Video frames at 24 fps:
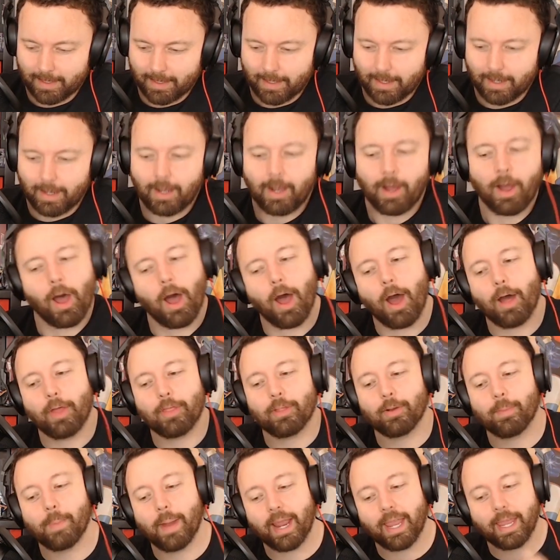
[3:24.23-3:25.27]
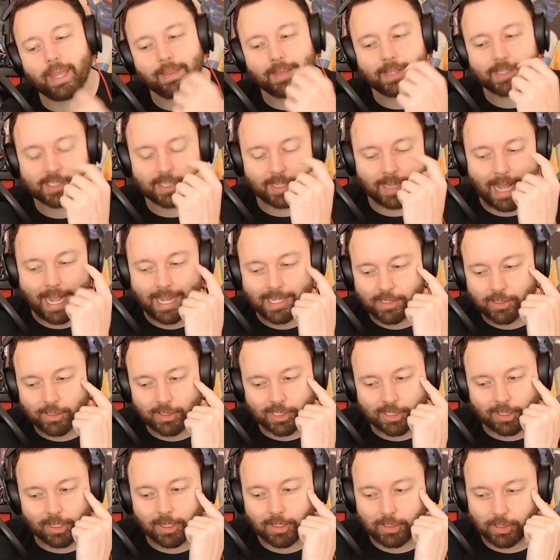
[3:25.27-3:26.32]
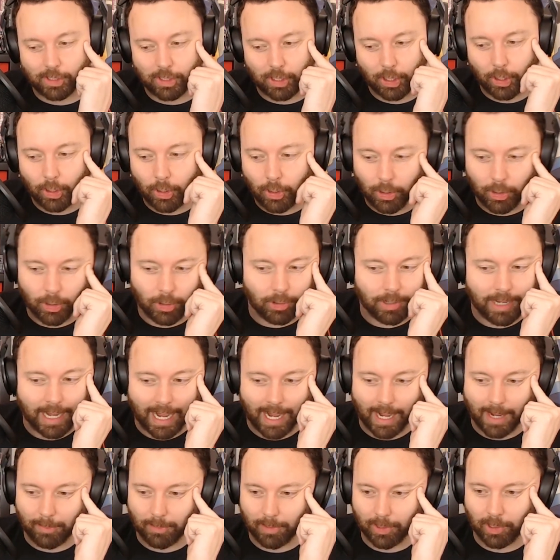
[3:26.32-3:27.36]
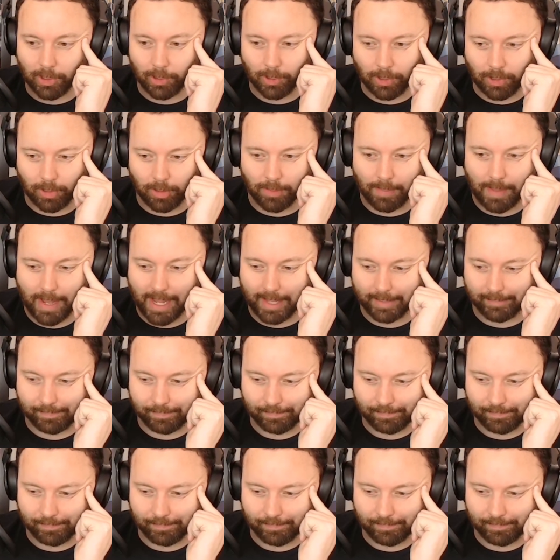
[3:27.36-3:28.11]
Ah, they're making this class just look too damn cool, man.